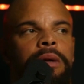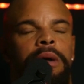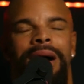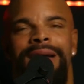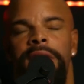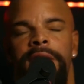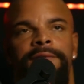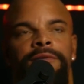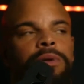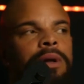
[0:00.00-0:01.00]
I take
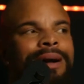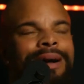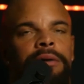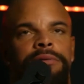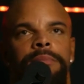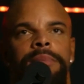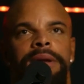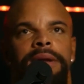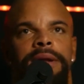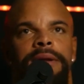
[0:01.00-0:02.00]
full
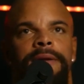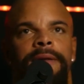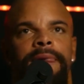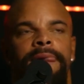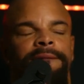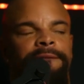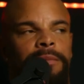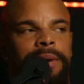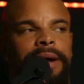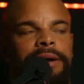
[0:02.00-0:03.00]
accountability for
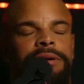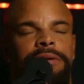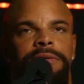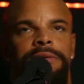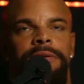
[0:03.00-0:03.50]
my actions.